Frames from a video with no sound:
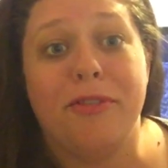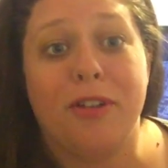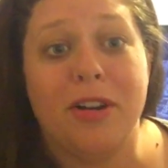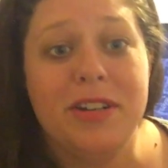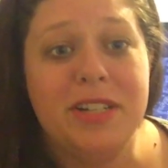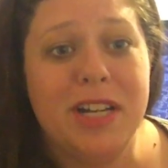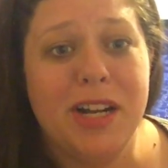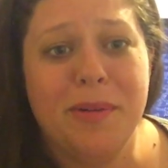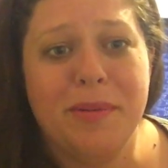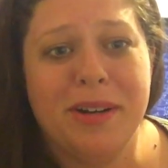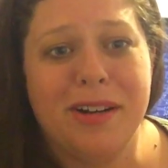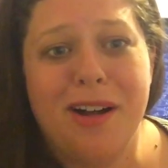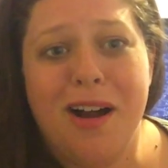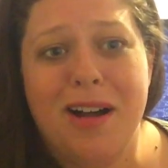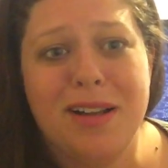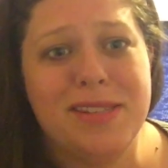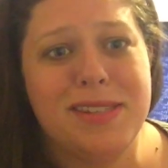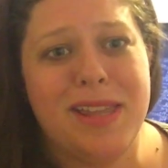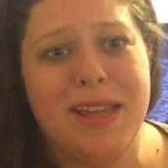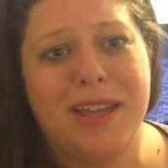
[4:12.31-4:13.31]
Frontier would
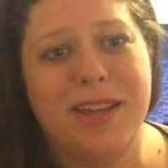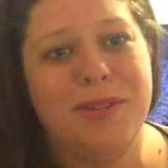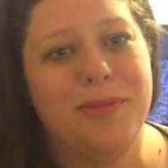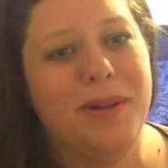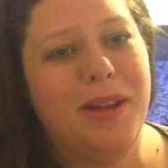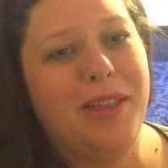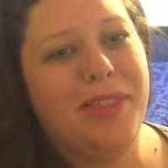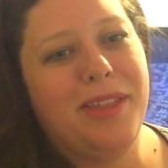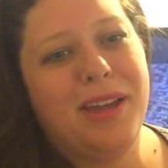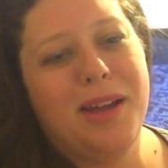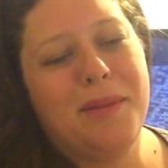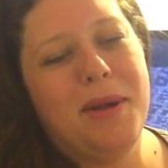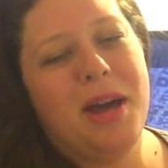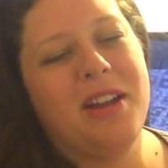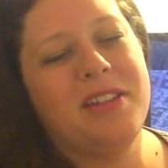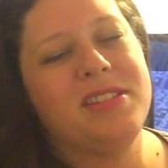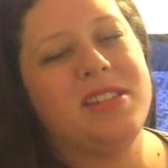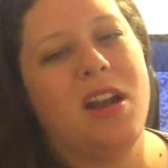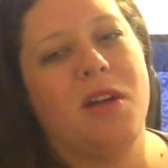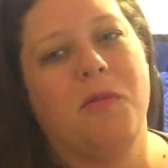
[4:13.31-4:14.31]
cost. Like, you really think
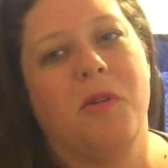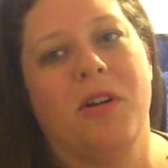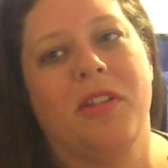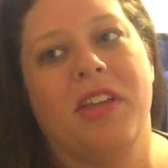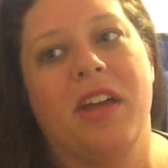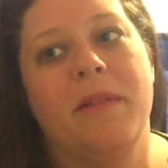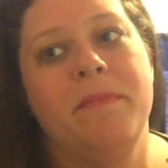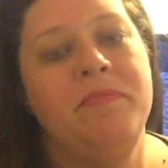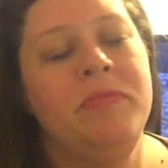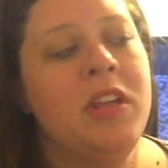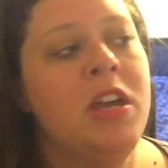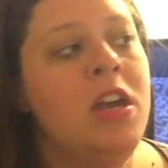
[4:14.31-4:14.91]
about it, it's not worth it.